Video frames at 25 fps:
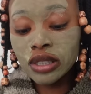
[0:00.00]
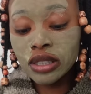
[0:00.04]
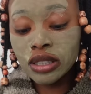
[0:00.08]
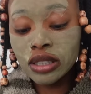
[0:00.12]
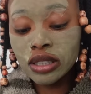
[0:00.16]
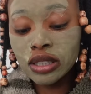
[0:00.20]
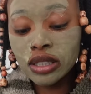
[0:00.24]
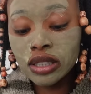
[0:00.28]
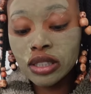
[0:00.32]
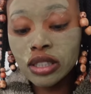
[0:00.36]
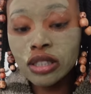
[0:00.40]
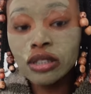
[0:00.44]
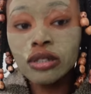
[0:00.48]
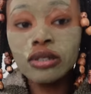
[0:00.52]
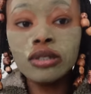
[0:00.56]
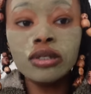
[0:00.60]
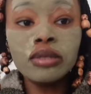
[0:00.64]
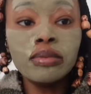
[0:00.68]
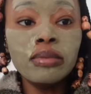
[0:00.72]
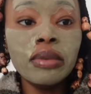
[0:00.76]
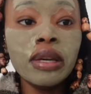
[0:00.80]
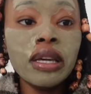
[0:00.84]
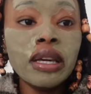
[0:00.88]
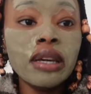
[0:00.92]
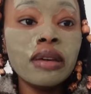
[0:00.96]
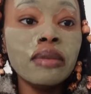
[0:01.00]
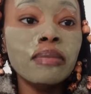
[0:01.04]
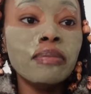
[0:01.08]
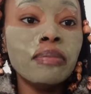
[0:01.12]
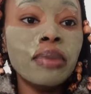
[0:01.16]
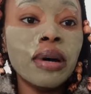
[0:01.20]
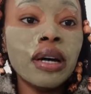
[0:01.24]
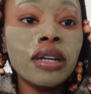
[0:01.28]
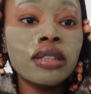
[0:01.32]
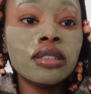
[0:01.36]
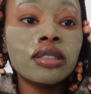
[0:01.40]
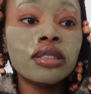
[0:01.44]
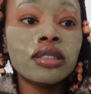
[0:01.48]
Excuse me,
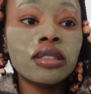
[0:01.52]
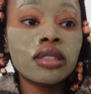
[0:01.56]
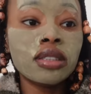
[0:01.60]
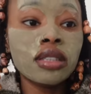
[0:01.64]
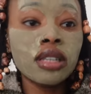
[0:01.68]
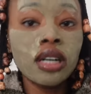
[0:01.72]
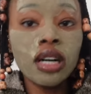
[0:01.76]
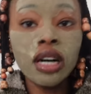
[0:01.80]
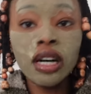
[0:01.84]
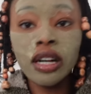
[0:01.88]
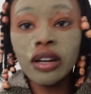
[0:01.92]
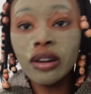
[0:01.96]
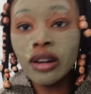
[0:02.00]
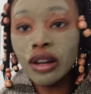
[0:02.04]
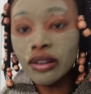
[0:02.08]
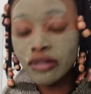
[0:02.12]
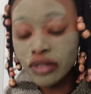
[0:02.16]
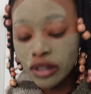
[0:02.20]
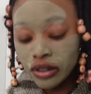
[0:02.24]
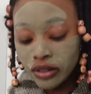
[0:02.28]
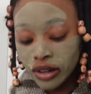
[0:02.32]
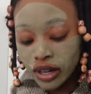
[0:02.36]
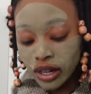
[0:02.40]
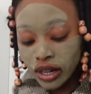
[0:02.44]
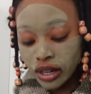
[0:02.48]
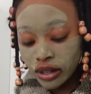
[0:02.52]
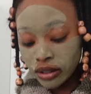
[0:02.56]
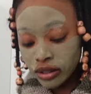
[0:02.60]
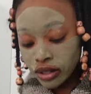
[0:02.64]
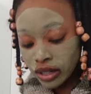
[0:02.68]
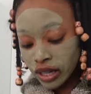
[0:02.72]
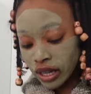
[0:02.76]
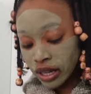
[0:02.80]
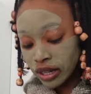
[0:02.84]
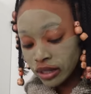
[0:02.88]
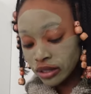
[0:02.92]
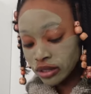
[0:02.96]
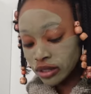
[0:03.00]
but I don't have that right now, okay?